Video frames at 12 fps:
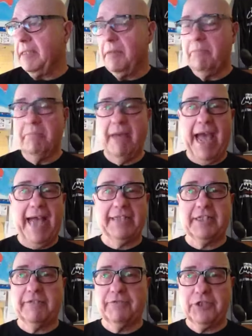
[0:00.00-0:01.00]

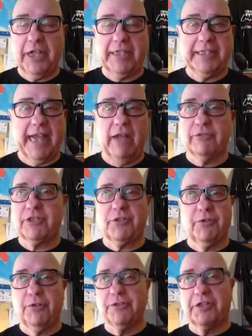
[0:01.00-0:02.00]
Massive shutdown,
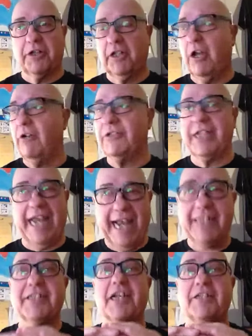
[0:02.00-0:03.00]
schools are closed,
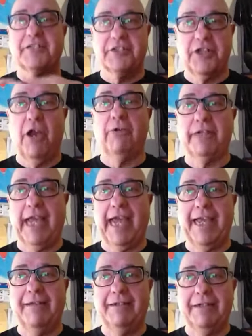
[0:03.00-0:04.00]
it's a snow
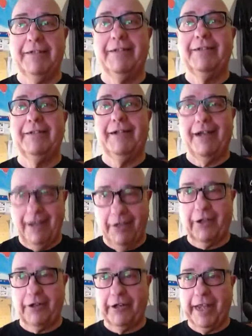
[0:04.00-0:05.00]
day,
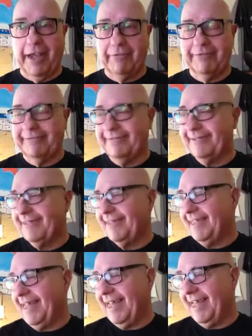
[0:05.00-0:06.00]
hunker down.
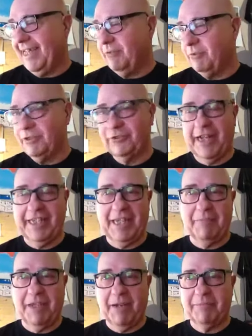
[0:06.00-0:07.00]
We'll try and
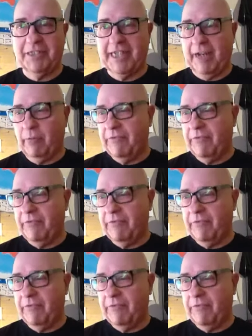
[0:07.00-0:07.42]
keep you up to date.